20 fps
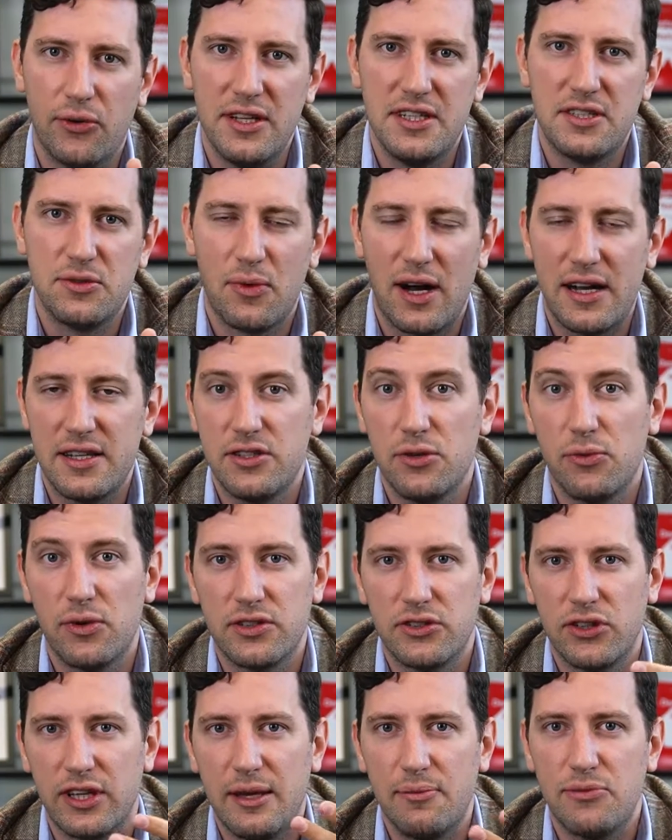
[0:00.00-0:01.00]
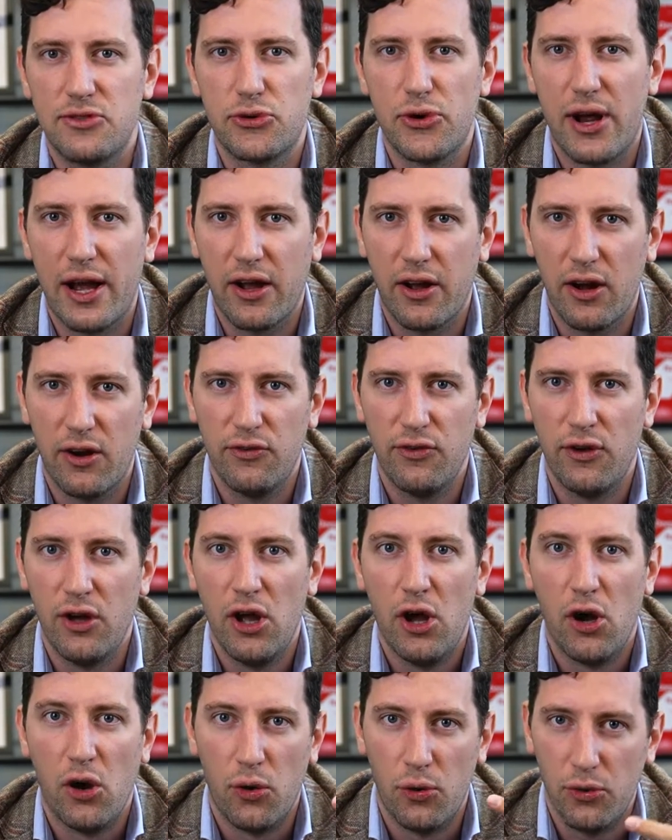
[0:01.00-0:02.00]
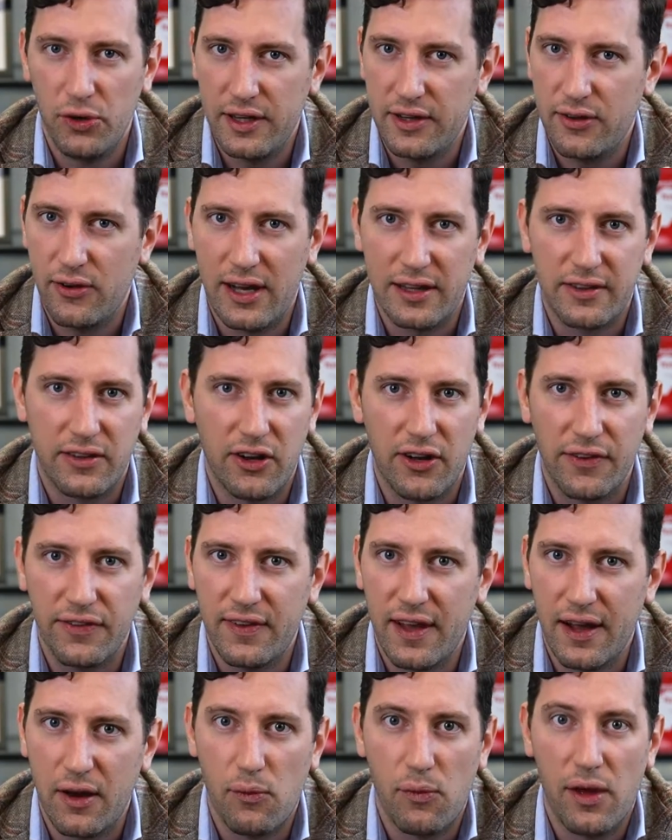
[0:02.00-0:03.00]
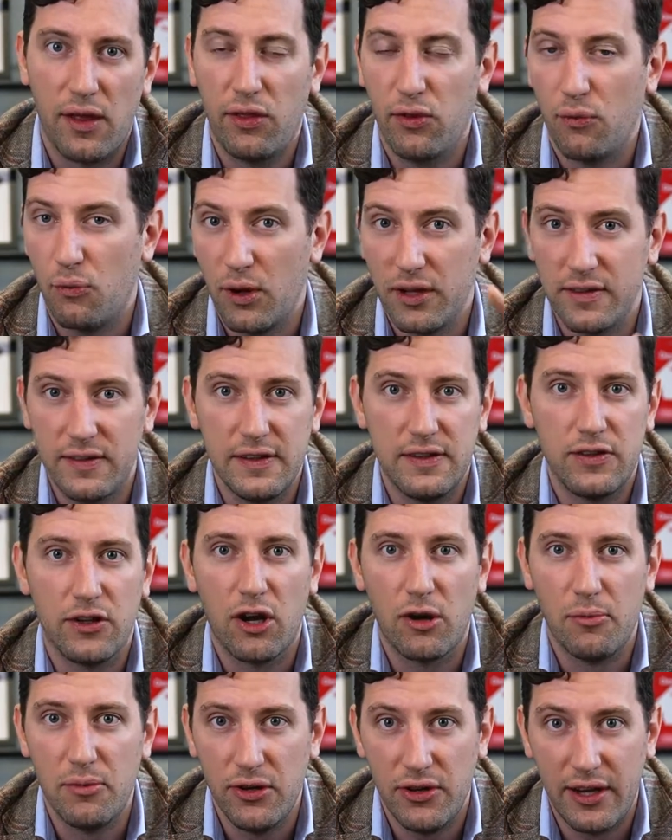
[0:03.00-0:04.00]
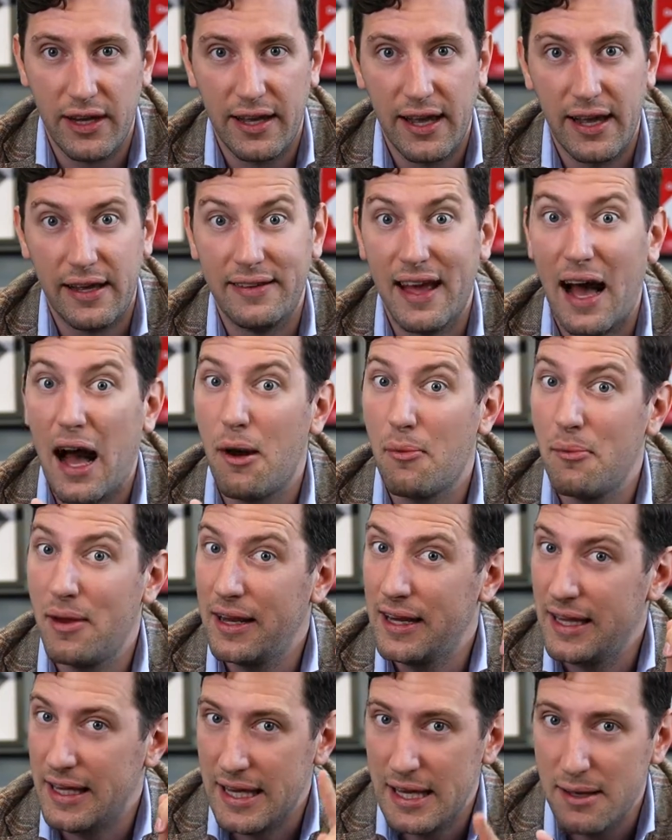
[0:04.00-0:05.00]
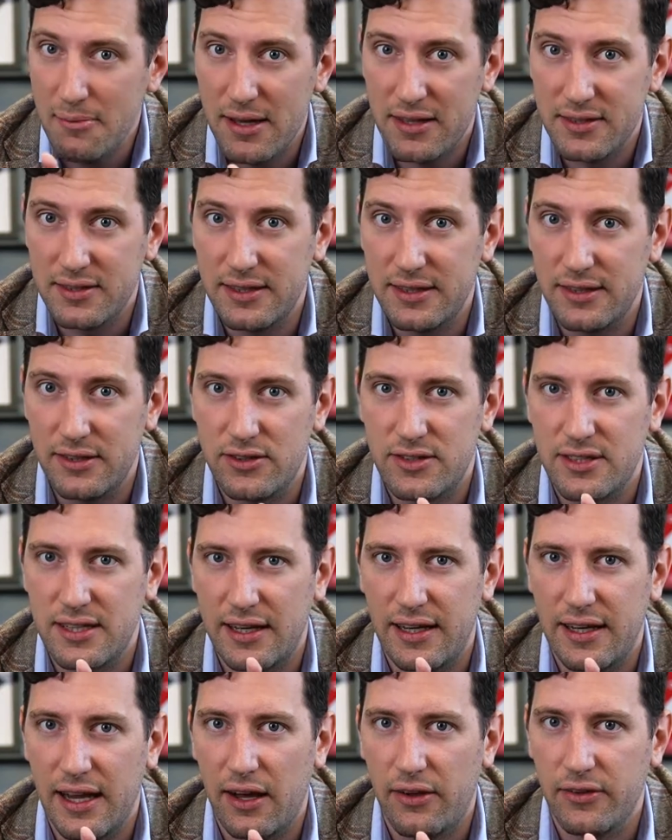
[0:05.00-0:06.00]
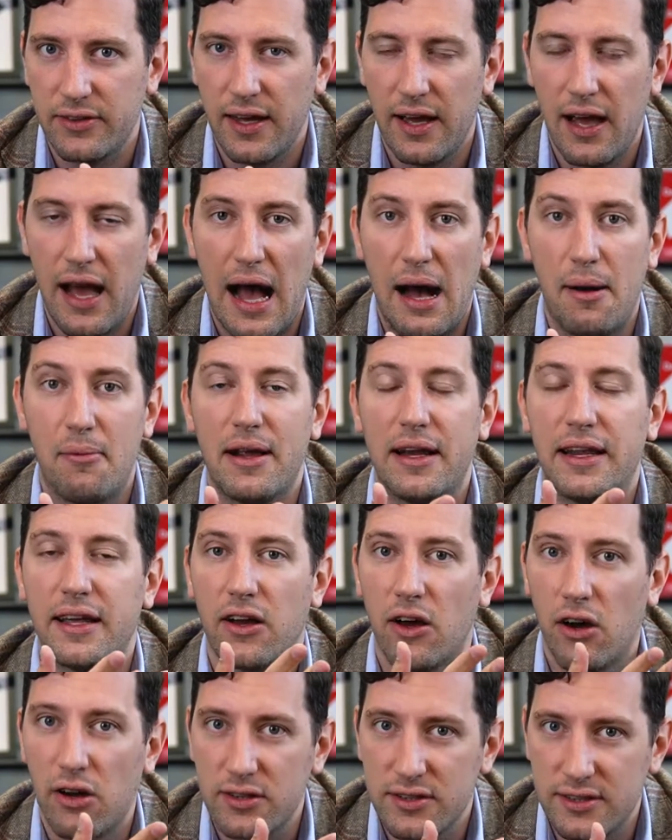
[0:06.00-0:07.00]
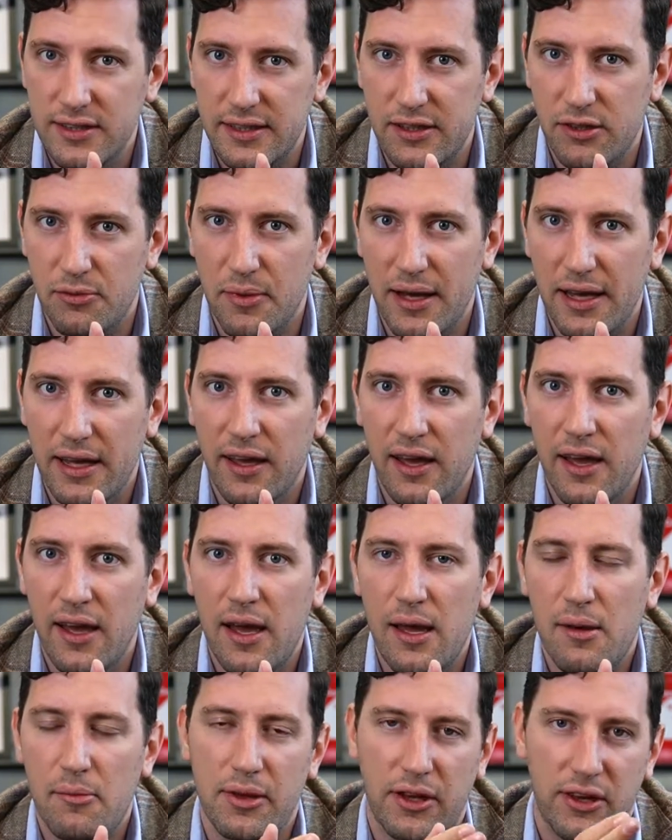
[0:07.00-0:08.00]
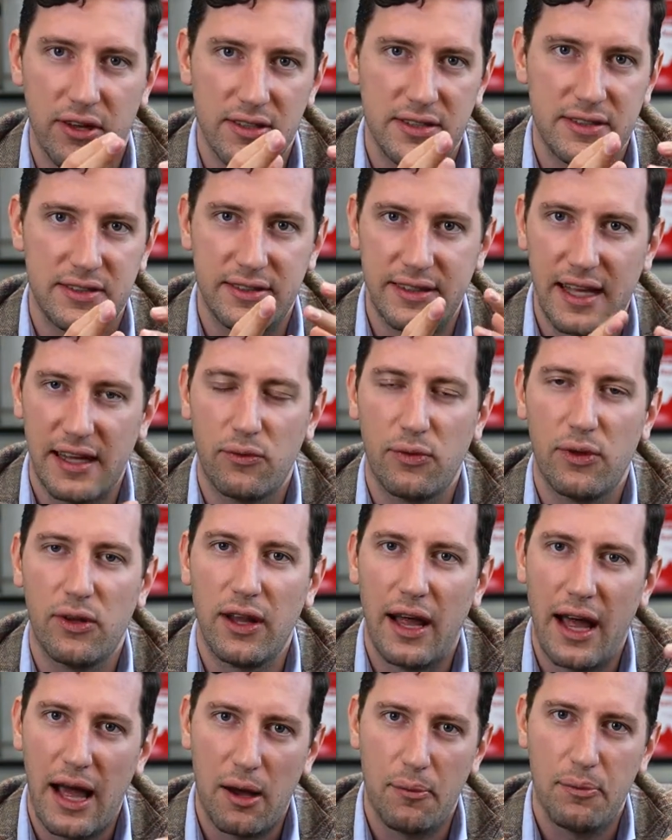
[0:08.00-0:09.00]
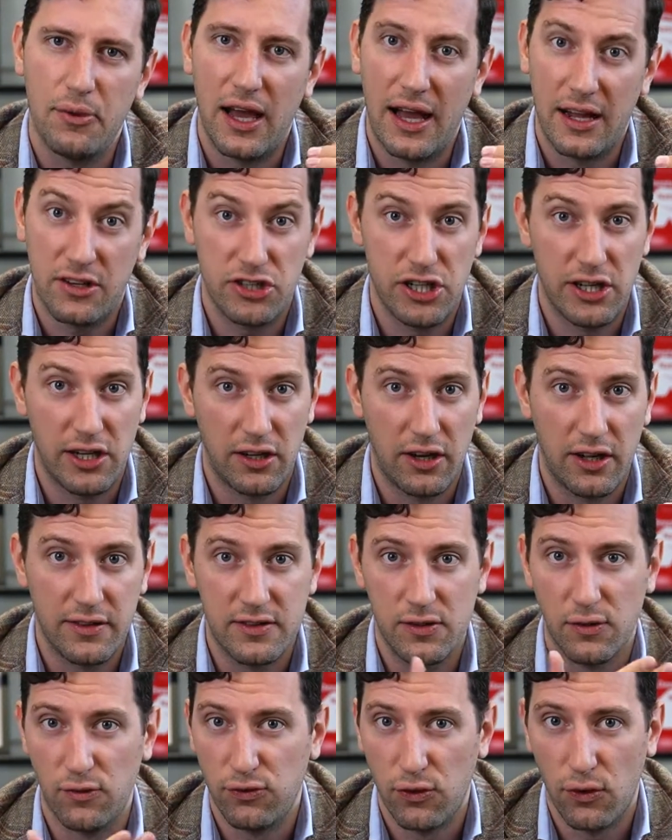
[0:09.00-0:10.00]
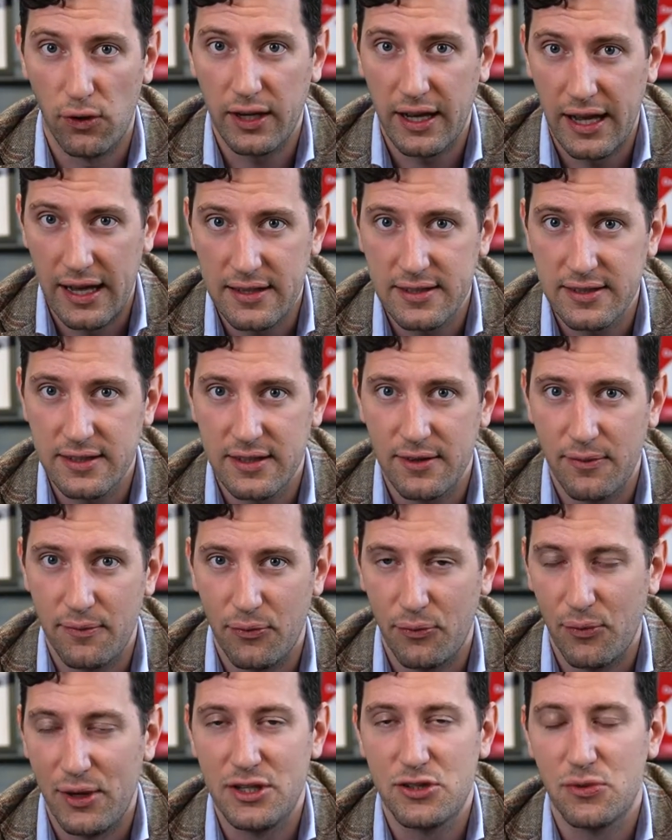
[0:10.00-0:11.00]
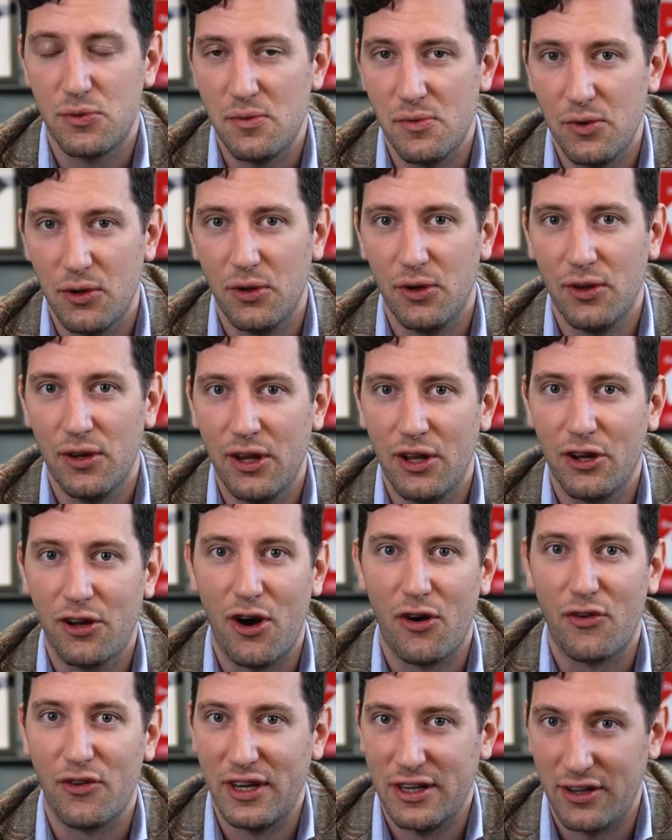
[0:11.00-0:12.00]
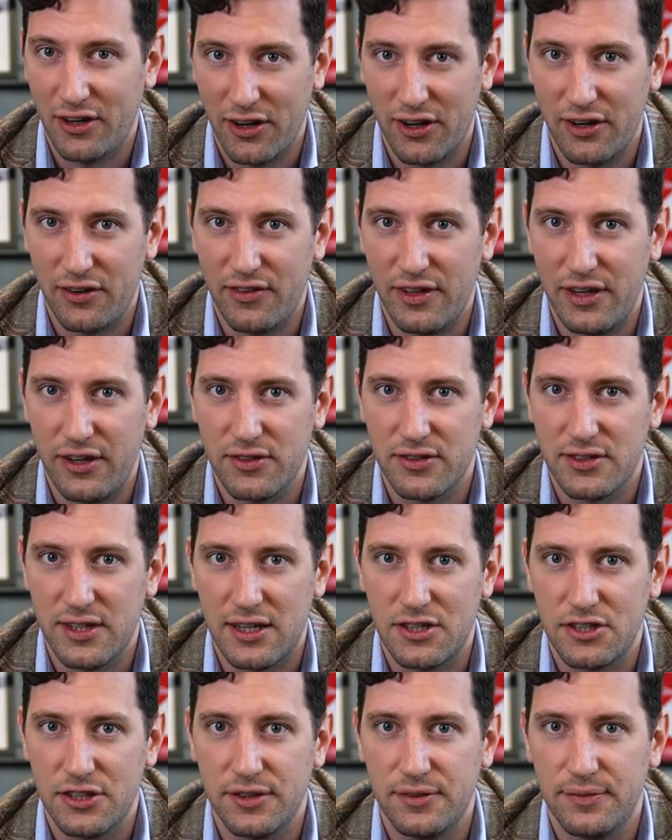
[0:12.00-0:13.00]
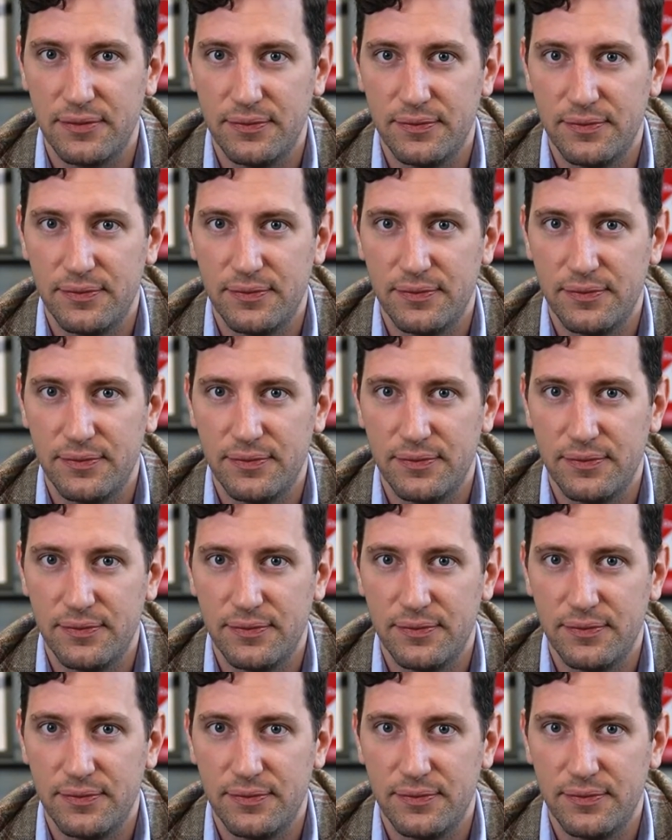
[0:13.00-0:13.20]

reason why is you want to keep track of who did you had contact with, what did you communicate, how many emails did you send out, how many calls did you make, because that will help you actually a lot to forecast, which we will cover in another video session.